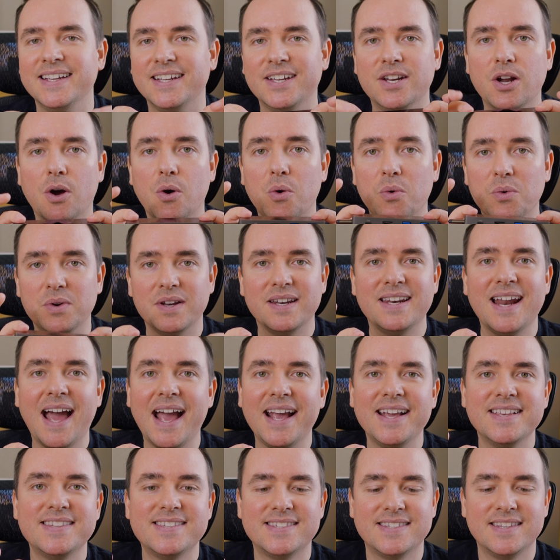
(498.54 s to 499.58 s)
you know,
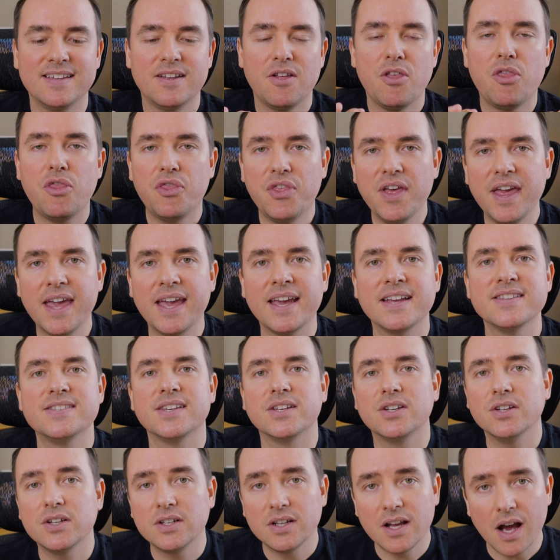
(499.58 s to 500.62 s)
nice thing. It's a
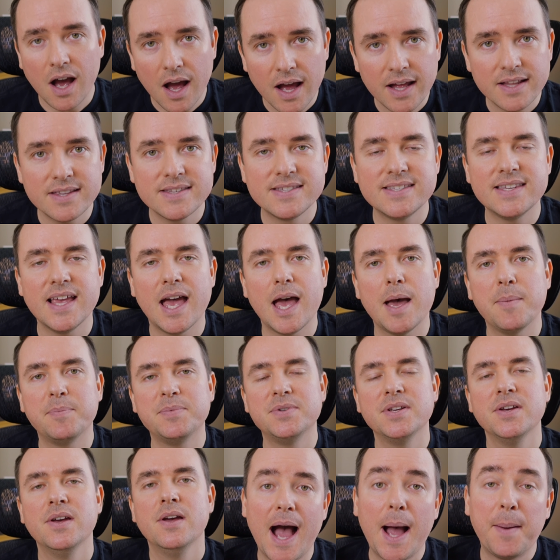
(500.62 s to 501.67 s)
good
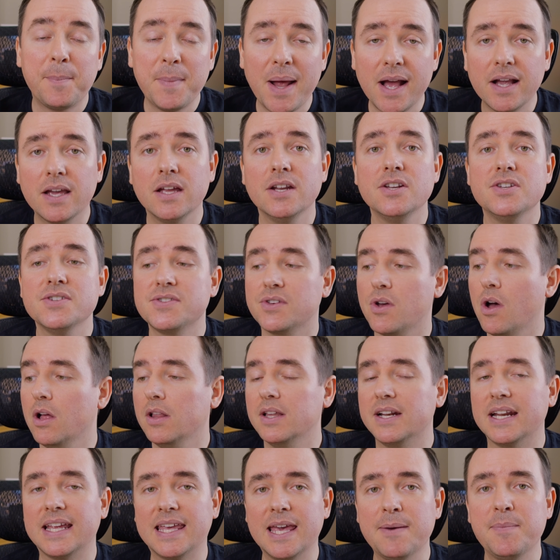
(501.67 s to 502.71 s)
concept. I'm not gonna just
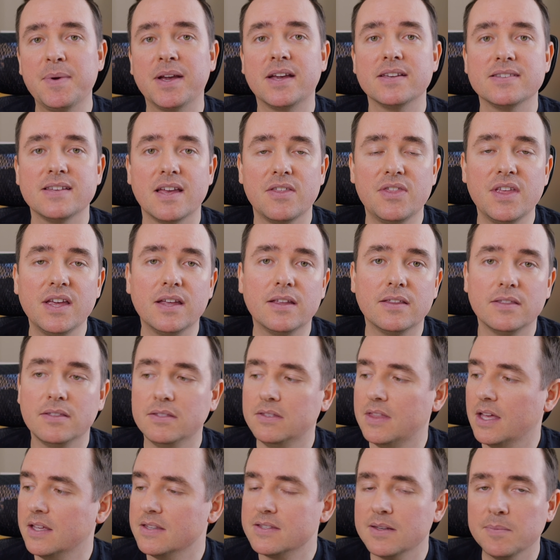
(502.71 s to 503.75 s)
call it a gimmick because I
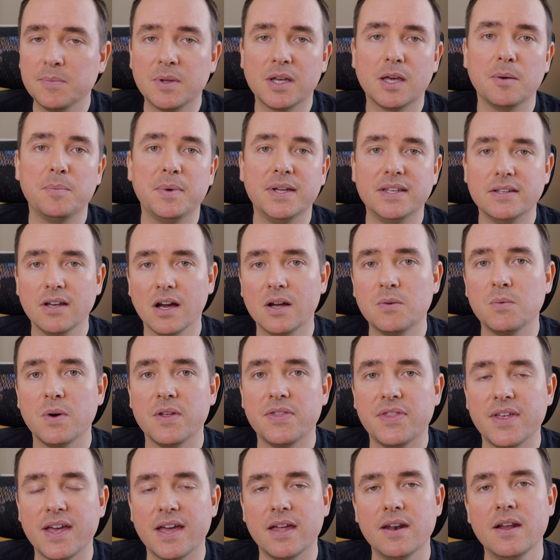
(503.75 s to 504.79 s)
think that something could be done
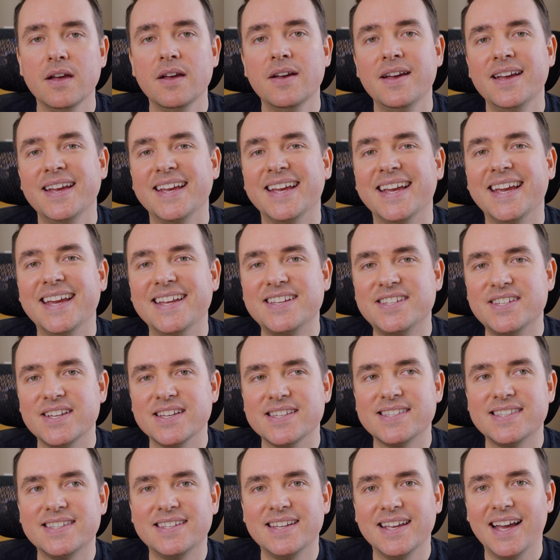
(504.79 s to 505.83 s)
with it. It
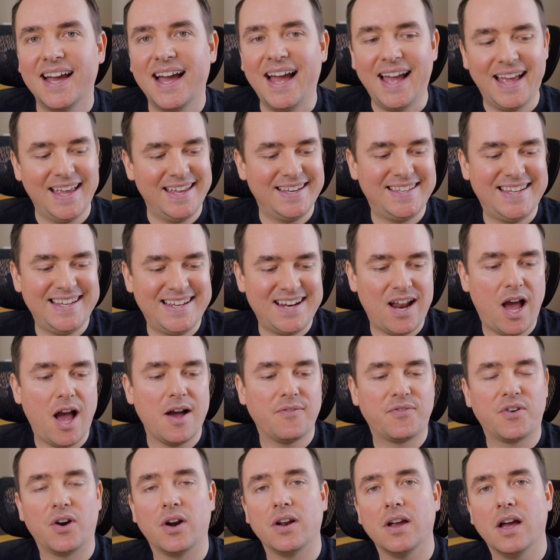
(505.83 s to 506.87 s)
just, it didn't
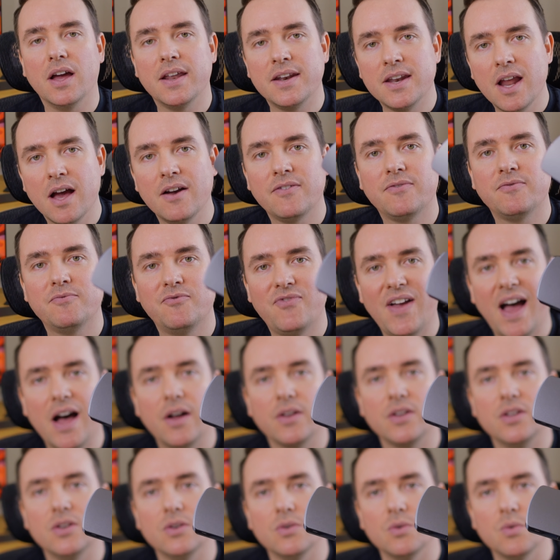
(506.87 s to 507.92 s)
offer enough
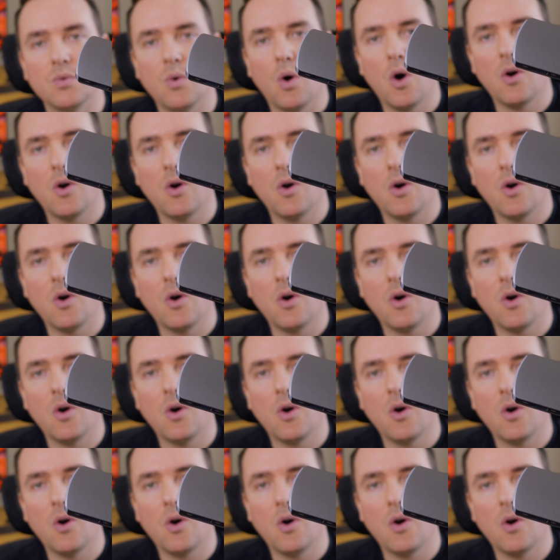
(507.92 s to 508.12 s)
value